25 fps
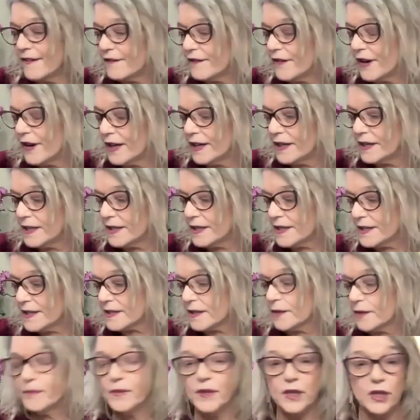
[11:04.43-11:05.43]
Finding
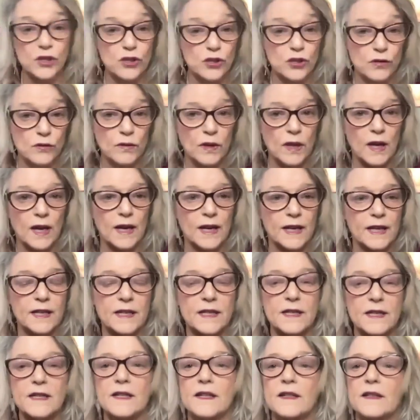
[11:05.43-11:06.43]
something to
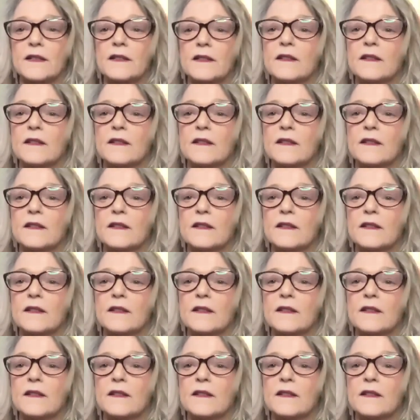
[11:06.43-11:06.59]
light,